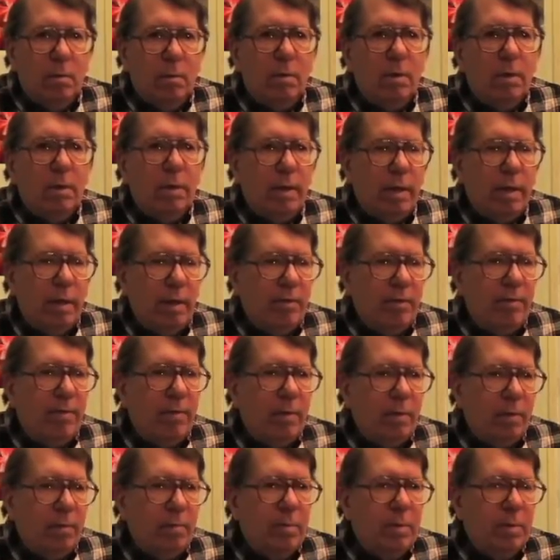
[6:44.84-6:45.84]
Yeah,
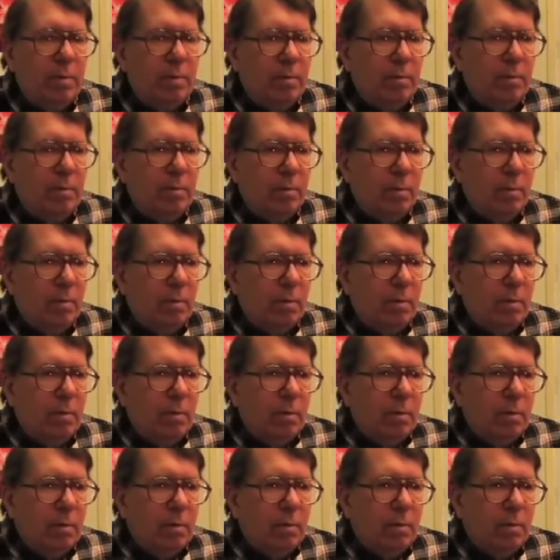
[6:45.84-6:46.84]
Feldman
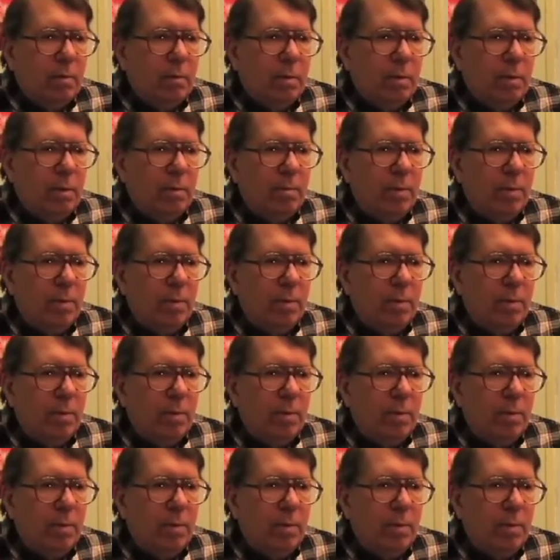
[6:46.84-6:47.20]
did